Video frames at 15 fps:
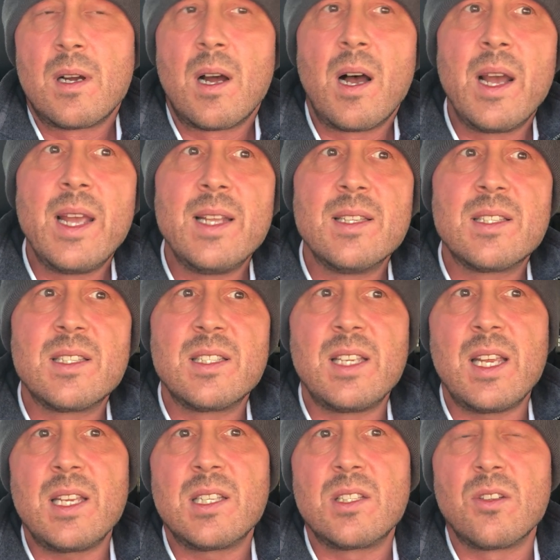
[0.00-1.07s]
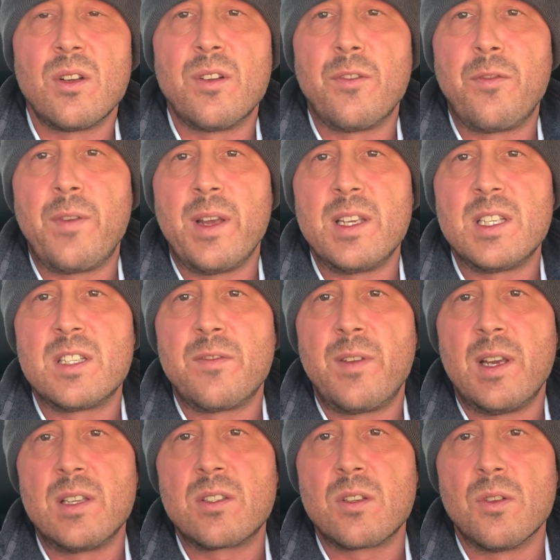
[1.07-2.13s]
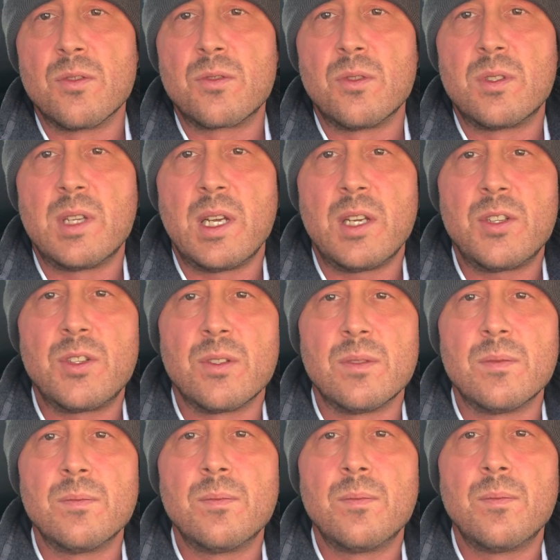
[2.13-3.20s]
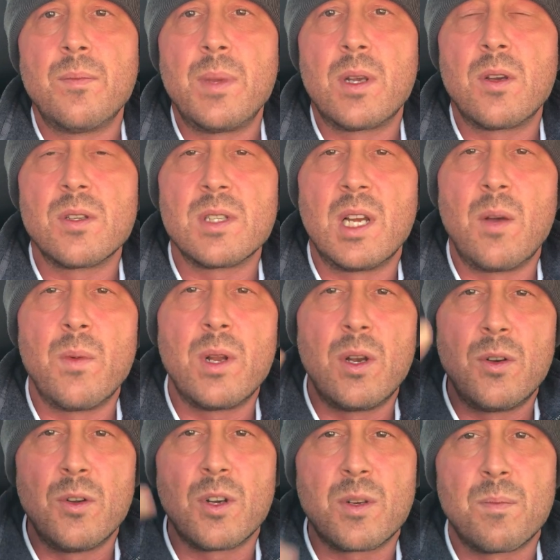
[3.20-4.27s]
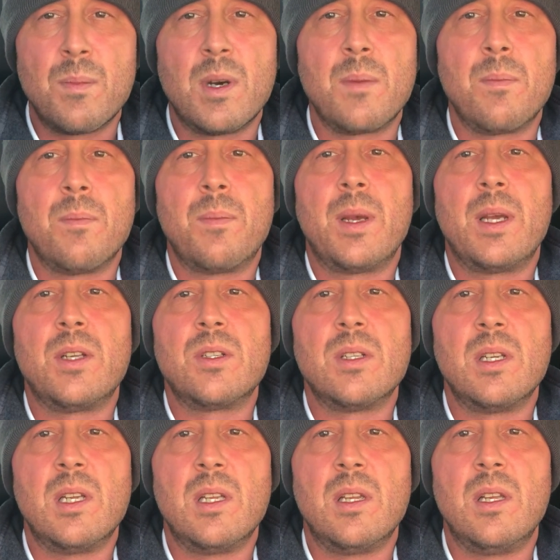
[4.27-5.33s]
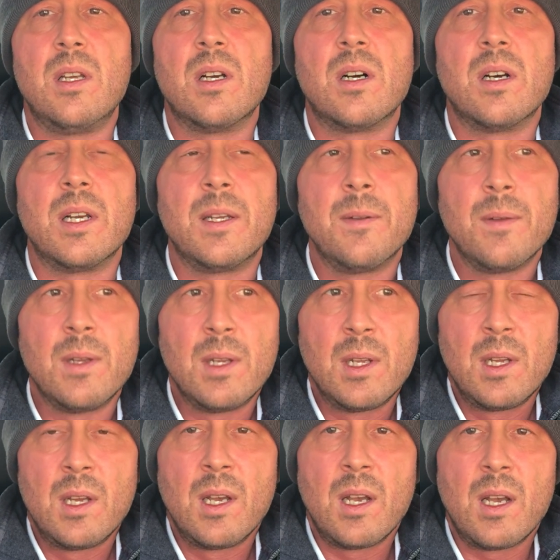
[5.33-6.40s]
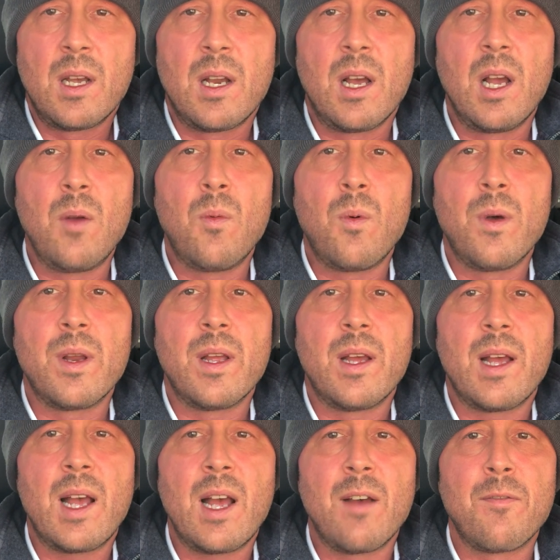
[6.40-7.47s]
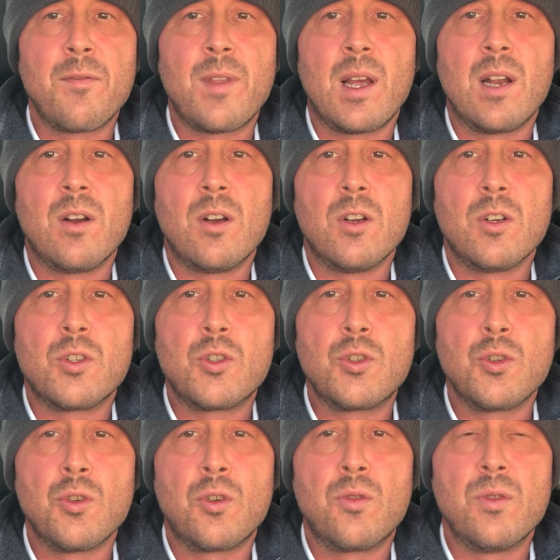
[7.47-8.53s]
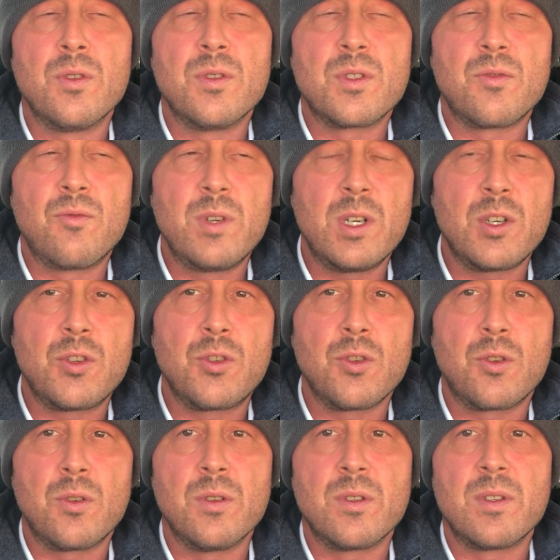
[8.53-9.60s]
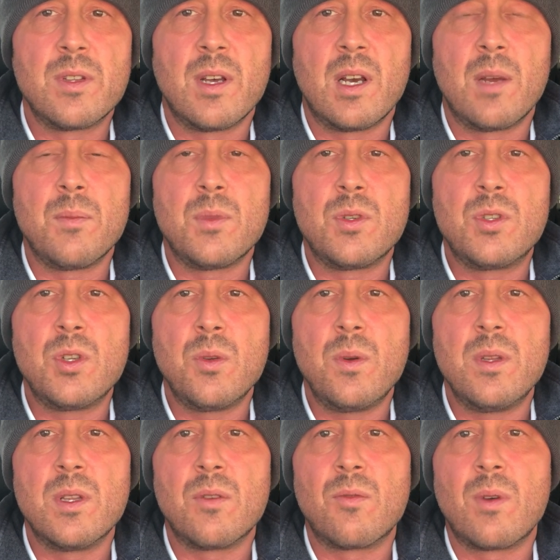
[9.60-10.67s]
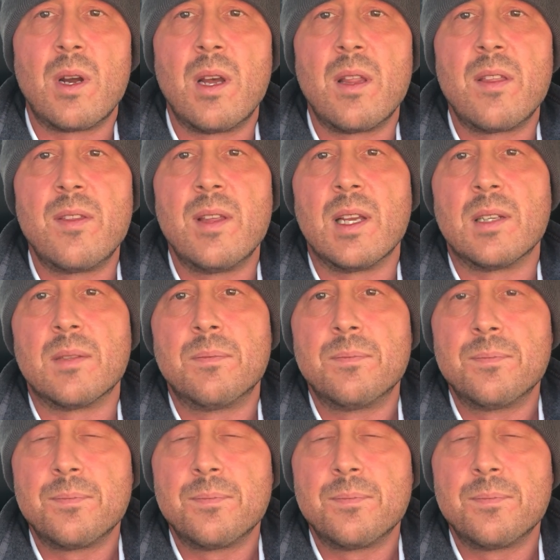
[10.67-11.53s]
I insist on a face-to-face consultation because I want to look my patient in the eye and I want to have that assurance, reassurance that I'm doing the right thing.